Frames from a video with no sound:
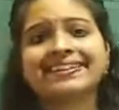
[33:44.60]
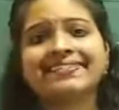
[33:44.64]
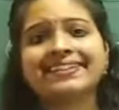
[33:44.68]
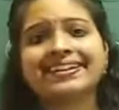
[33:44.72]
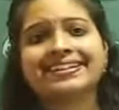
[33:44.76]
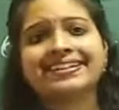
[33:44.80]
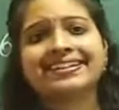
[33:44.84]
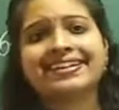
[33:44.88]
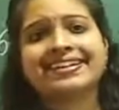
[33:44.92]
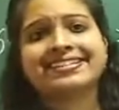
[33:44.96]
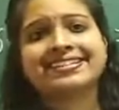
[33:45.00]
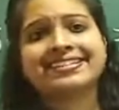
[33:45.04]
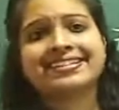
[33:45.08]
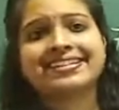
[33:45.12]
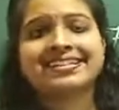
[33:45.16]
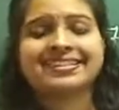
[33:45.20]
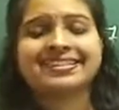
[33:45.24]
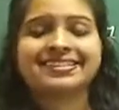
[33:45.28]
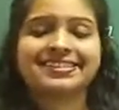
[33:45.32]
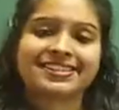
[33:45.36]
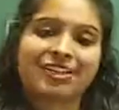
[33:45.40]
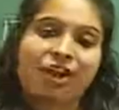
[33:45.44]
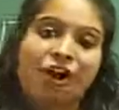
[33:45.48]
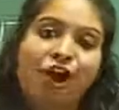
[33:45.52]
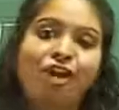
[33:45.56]
negative integer
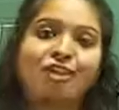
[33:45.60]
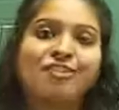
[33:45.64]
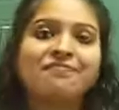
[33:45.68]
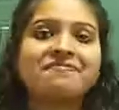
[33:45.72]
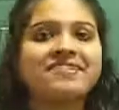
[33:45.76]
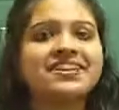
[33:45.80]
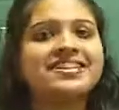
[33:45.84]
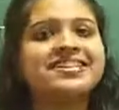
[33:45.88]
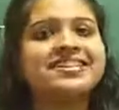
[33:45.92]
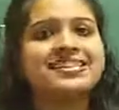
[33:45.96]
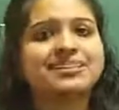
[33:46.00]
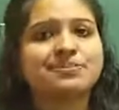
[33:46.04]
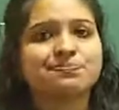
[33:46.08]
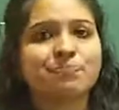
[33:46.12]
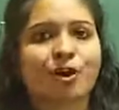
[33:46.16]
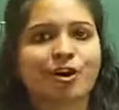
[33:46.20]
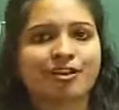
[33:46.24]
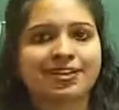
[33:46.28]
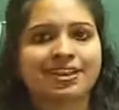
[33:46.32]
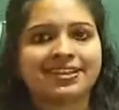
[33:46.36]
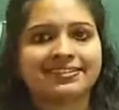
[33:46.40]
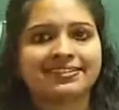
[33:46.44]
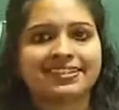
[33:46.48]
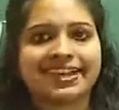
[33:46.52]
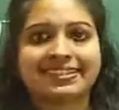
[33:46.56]
is always
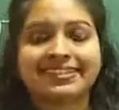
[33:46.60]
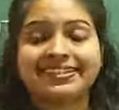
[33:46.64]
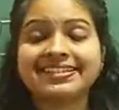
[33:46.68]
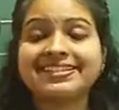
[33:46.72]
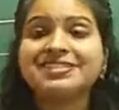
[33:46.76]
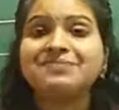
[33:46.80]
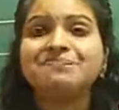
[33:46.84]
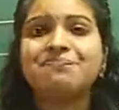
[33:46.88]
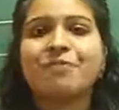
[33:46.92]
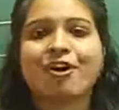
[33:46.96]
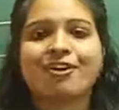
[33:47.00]
smaller than the